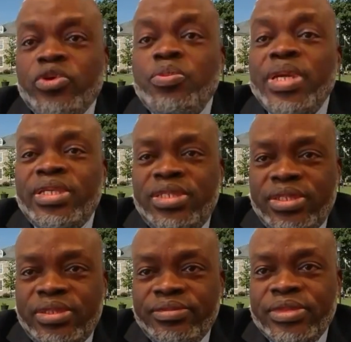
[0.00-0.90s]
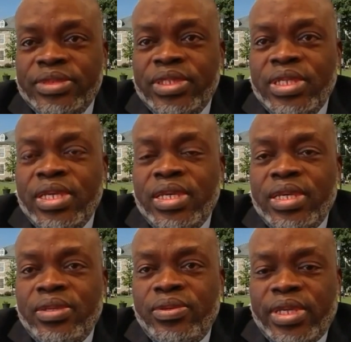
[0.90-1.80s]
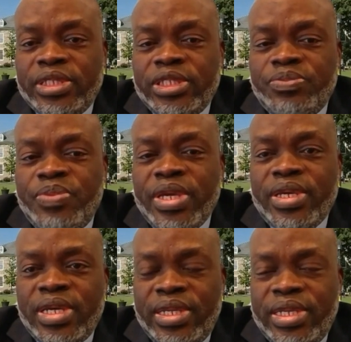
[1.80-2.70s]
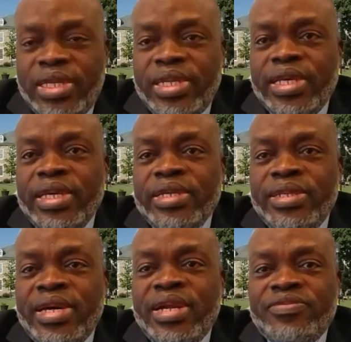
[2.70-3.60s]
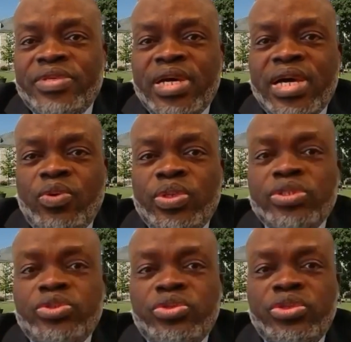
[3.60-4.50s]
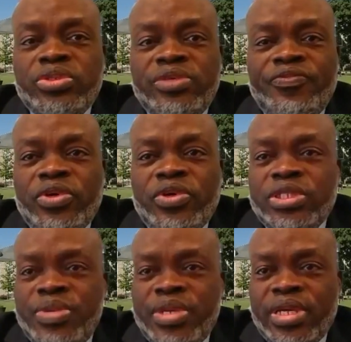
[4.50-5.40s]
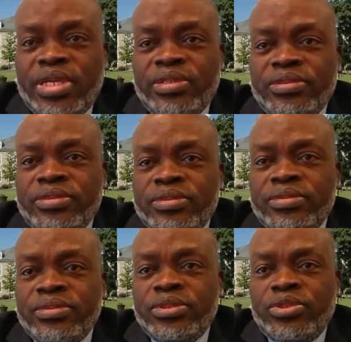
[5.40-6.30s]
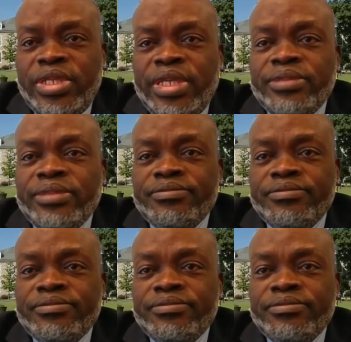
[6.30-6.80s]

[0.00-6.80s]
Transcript: minutes. You can speak, and then thereafter, I will introduce the first speaker today.